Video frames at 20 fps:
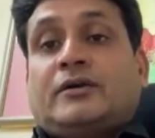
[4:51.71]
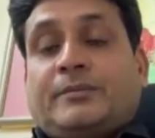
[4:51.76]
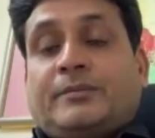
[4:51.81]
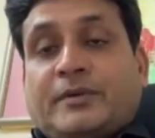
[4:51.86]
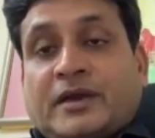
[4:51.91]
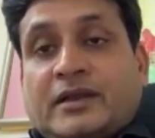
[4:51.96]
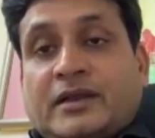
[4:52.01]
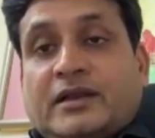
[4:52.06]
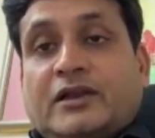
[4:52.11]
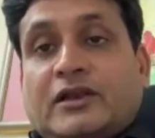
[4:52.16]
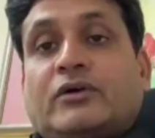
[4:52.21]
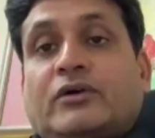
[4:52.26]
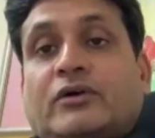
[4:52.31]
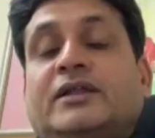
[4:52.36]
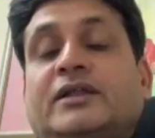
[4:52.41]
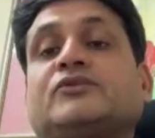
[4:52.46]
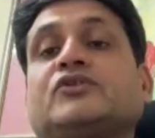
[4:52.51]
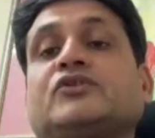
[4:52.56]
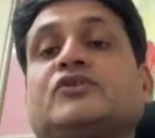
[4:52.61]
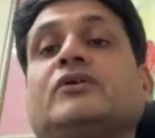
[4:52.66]
on
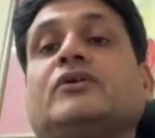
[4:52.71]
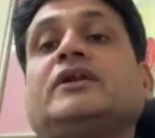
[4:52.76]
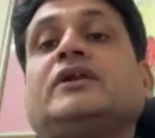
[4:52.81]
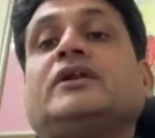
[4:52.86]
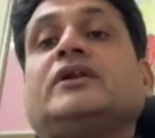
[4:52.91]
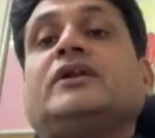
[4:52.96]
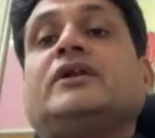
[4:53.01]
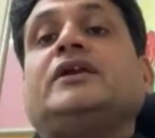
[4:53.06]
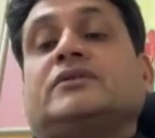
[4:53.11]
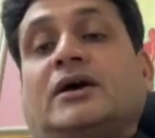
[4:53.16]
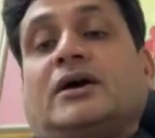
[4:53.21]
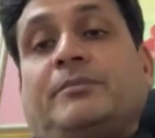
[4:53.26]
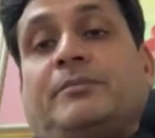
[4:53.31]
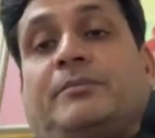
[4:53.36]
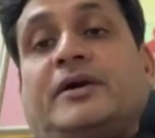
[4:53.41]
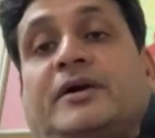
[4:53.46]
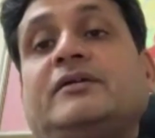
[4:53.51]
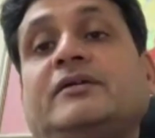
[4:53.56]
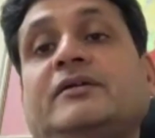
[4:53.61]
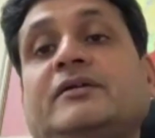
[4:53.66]
lower limbs only, on the
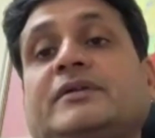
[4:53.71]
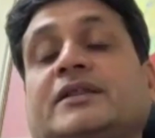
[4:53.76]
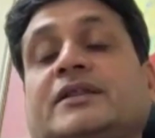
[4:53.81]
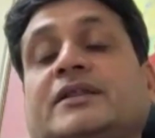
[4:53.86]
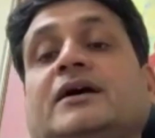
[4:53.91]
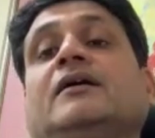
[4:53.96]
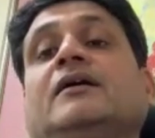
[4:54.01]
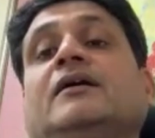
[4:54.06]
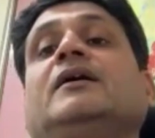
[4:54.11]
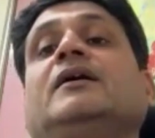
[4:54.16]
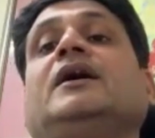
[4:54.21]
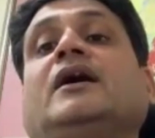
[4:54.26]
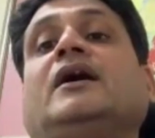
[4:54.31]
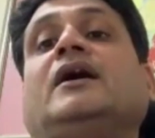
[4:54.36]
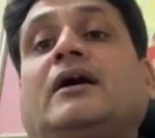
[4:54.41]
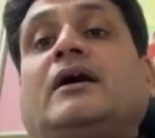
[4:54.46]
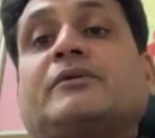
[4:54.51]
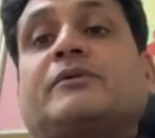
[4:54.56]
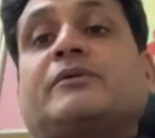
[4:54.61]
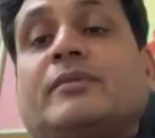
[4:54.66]
upper limb, in the
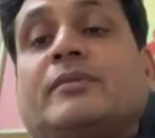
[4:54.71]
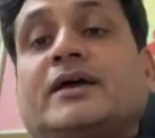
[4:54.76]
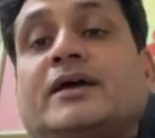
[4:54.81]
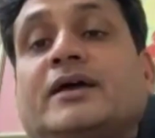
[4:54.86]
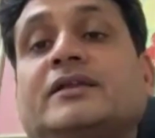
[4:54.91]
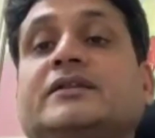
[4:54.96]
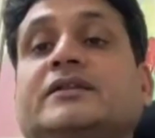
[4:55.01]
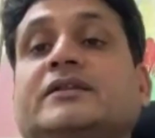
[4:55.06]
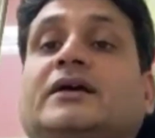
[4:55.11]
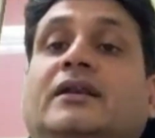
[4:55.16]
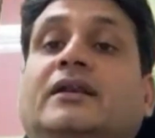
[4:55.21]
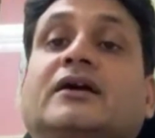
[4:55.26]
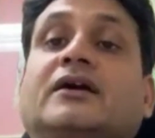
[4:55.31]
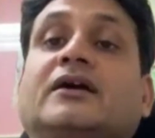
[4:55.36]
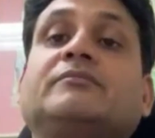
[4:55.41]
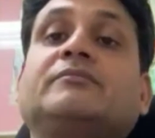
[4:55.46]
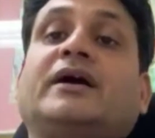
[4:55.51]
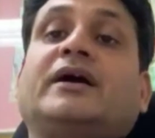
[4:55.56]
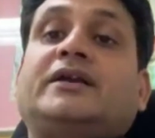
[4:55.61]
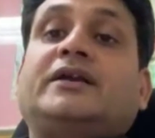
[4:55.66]
abdomen, in the
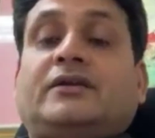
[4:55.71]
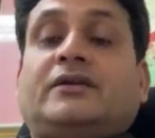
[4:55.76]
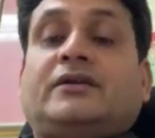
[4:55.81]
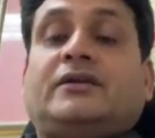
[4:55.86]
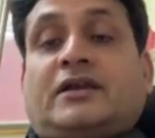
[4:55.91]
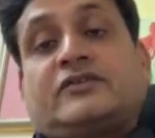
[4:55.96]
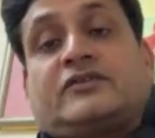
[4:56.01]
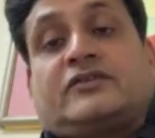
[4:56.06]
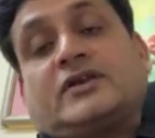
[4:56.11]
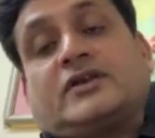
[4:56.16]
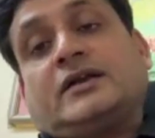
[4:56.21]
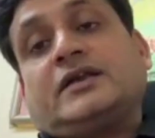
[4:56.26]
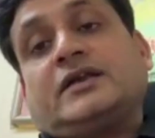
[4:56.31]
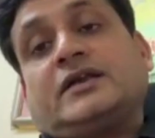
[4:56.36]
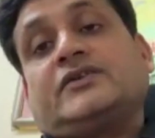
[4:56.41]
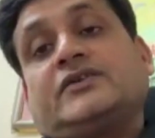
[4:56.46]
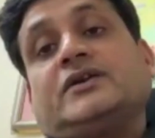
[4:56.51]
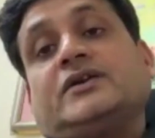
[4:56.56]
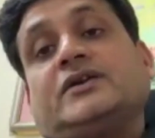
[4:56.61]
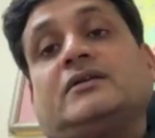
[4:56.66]
lung by
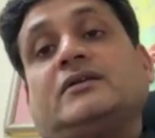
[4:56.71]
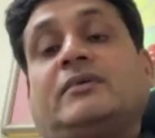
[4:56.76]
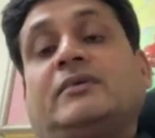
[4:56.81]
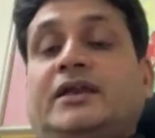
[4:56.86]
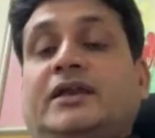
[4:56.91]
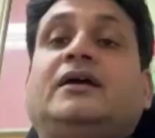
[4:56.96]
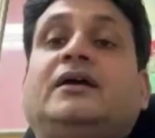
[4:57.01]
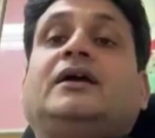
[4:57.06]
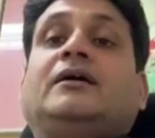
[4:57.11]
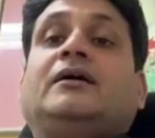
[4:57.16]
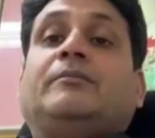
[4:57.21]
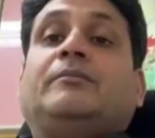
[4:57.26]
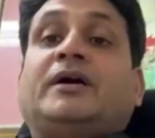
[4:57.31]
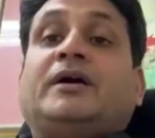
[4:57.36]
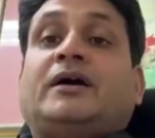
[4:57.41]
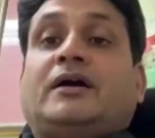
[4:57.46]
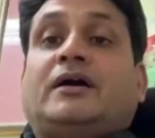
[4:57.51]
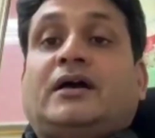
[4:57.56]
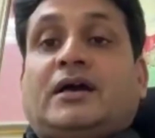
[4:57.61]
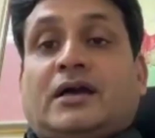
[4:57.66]
auscultation, by
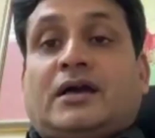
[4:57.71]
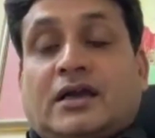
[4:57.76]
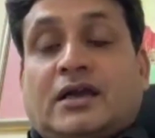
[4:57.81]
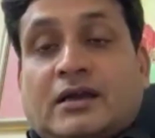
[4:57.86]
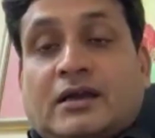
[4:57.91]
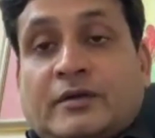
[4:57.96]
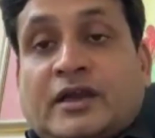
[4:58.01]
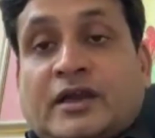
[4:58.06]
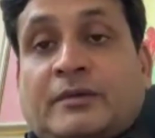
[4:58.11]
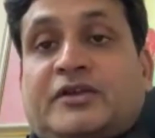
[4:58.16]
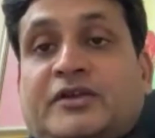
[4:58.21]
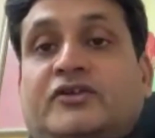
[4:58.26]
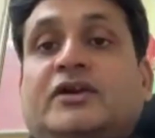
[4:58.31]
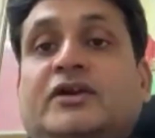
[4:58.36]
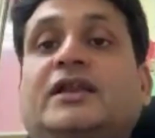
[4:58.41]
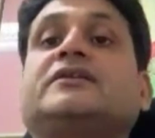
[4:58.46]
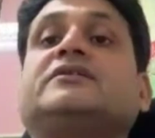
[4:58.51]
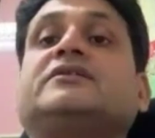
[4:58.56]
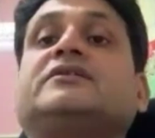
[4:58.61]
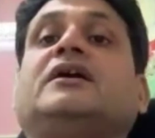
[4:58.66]

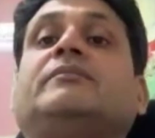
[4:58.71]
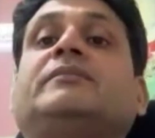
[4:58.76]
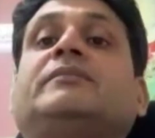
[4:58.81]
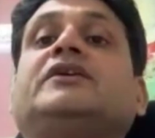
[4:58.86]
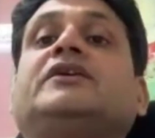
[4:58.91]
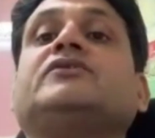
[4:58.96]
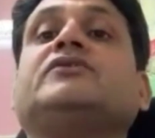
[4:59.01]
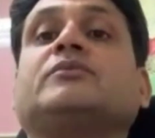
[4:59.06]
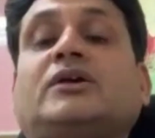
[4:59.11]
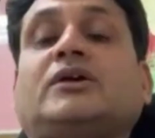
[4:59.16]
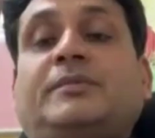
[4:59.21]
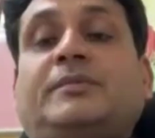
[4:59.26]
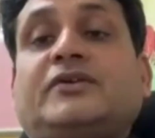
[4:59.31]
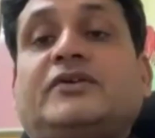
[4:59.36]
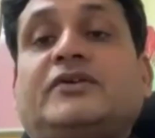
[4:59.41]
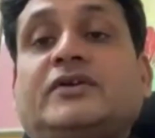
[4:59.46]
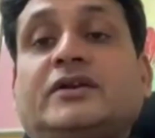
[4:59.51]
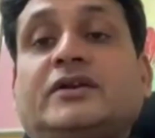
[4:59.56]
physical examination of the